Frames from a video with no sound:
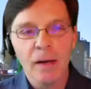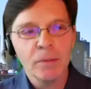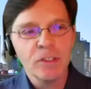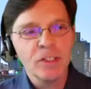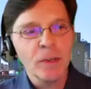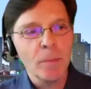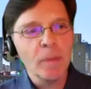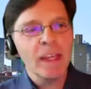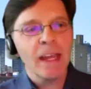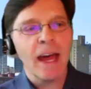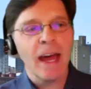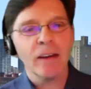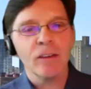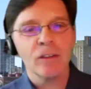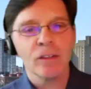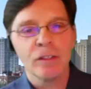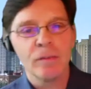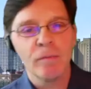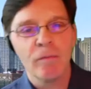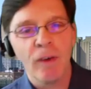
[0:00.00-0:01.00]
Some of the
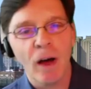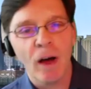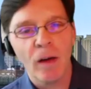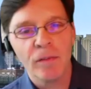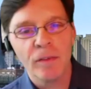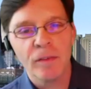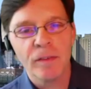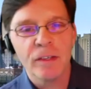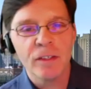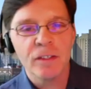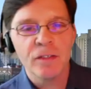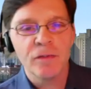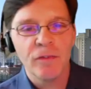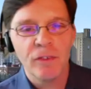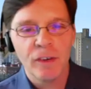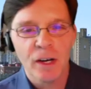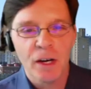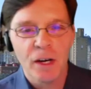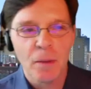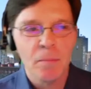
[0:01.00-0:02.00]
actors involved in this
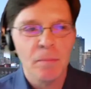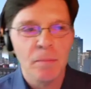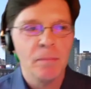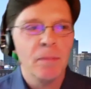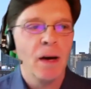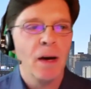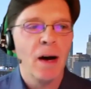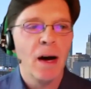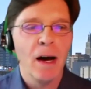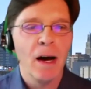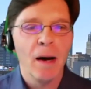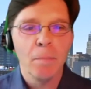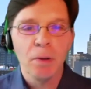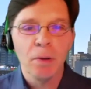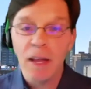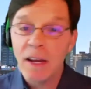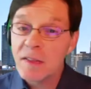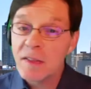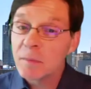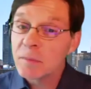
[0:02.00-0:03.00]
film uh,
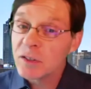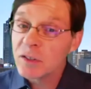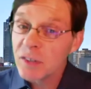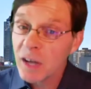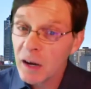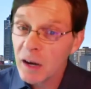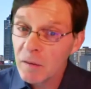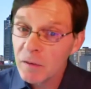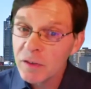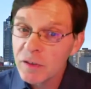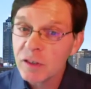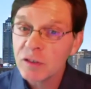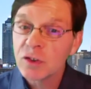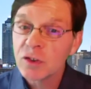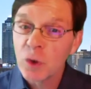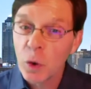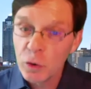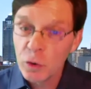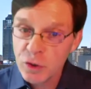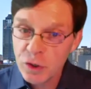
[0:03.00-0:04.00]
play themselves as
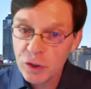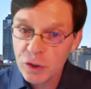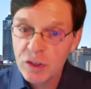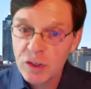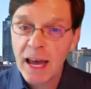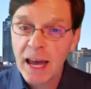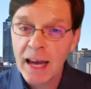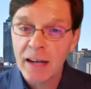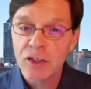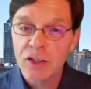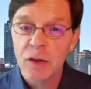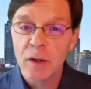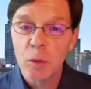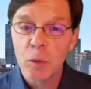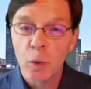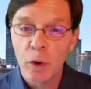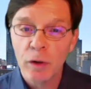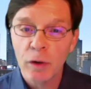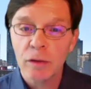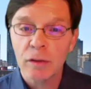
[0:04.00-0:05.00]
soldiers that actually
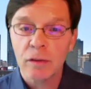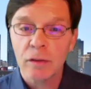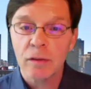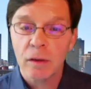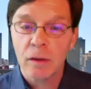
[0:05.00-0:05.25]
were